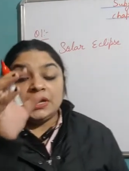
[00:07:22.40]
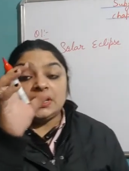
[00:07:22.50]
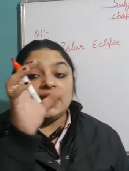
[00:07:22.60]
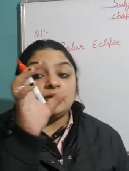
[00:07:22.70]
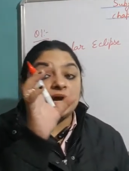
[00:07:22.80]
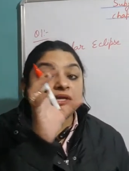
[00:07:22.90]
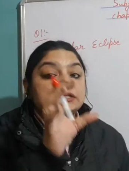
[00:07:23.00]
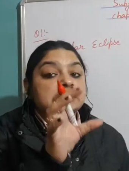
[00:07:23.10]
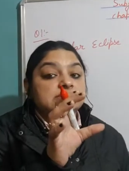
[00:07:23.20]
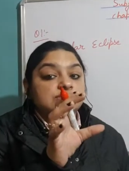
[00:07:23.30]
one
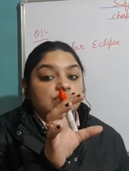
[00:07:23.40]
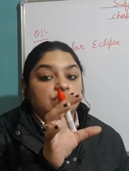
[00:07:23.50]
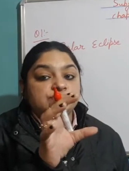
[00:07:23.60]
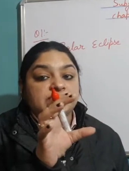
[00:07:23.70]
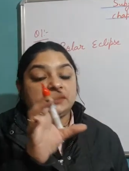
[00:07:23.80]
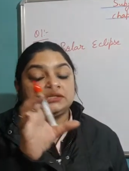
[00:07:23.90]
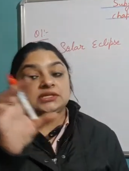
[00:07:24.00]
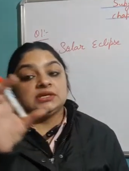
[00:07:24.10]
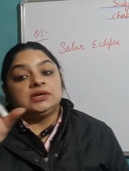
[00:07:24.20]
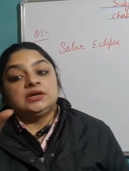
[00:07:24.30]
celestial
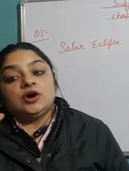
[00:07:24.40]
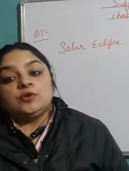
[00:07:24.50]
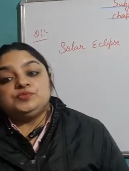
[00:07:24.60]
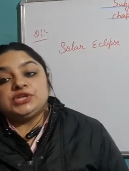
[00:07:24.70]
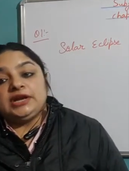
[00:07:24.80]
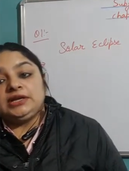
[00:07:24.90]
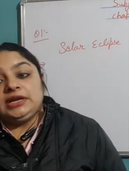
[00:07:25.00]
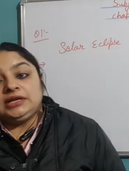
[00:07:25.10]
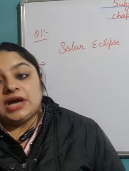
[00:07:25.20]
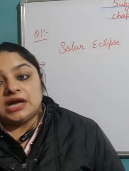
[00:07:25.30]
object it
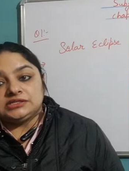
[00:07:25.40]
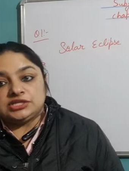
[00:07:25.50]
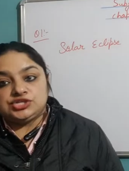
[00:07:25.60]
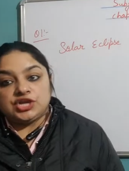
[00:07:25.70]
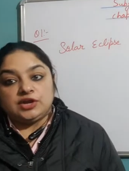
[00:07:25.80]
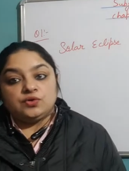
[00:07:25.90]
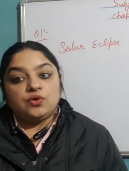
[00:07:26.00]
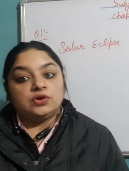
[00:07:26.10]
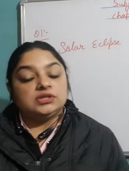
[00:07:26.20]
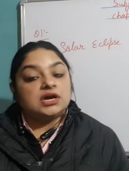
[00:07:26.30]
casts the shadow on
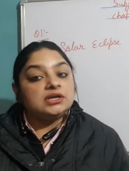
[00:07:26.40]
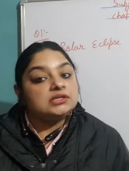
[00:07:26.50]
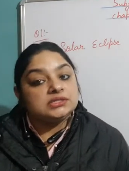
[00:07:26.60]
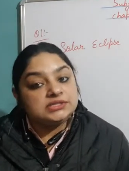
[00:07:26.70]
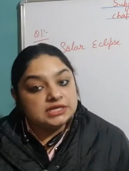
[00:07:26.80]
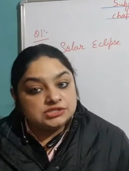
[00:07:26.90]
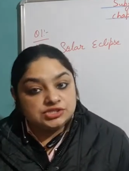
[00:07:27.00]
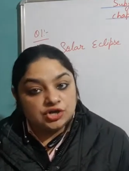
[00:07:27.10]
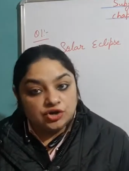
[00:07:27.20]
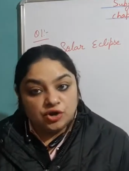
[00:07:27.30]
the another celestial
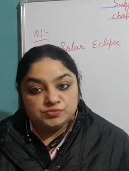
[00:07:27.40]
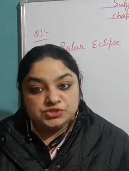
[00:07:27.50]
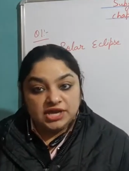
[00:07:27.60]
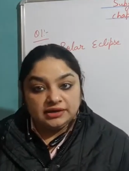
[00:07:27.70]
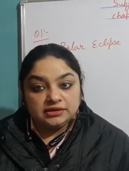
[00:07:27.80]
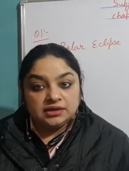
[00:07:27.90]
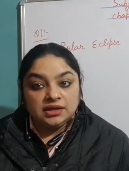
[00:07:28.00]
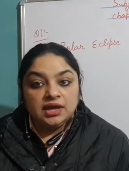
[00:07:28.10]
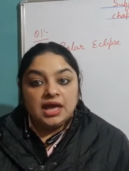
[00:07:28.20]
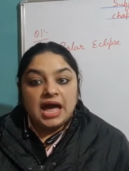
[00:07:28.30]
object
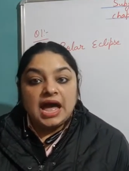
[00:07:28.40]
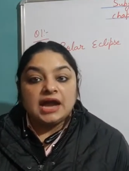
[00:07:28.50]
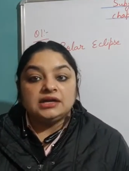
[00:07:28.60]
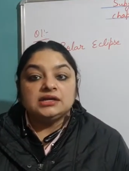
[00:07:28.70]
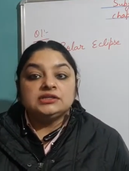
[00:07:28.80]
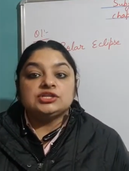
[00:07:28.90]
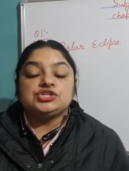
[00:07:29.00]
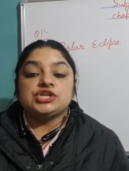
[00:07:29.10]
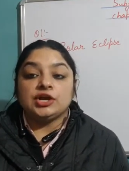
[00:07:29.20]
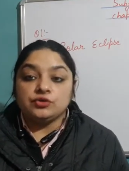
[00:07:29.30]
and the
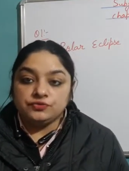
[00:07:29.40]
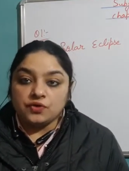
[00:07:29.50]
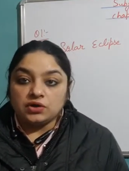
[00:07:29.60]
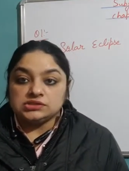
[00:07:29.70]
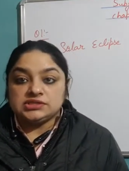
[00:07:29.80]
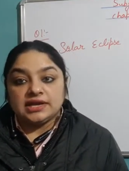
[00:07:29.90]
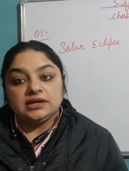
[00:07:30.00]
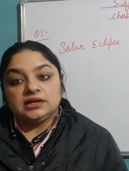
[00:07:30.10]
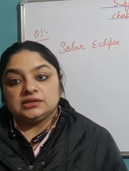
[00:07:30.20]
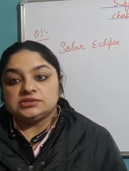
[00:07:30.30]
shadow falls, then it
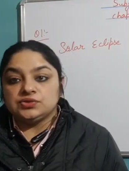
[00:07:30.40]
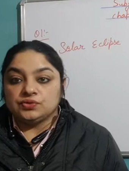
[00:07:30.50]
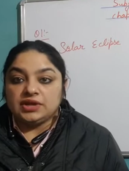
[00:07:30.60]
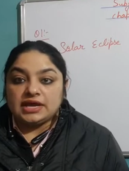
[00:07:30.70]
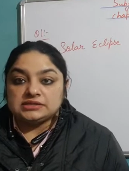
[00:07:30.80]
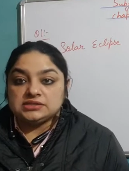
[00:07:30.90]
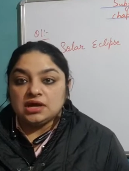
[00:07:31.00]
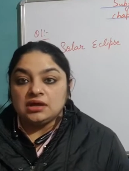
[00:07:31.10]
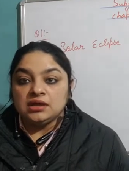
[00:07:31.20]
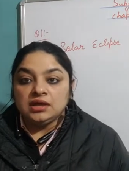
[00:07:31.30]
is known as the
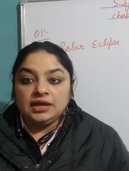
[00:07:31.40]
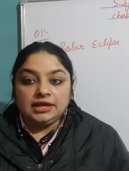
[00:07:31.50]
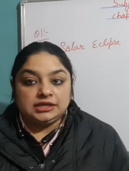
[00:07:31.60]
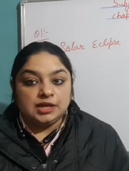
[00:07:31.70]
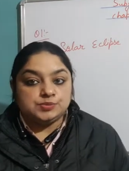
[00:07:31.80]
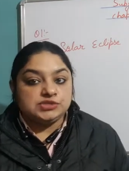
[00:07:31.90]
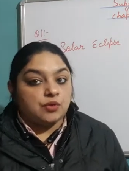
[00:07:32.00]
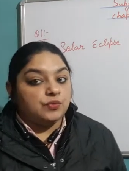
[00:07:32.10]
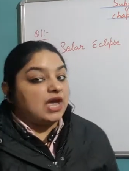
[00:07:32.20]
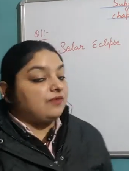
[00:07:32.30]
eclipse. Now we
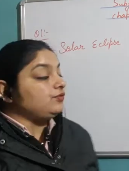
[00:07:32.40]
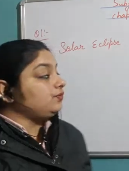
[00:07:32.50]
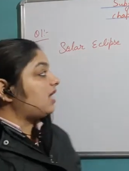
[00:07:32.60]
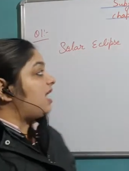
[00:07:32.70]
have two type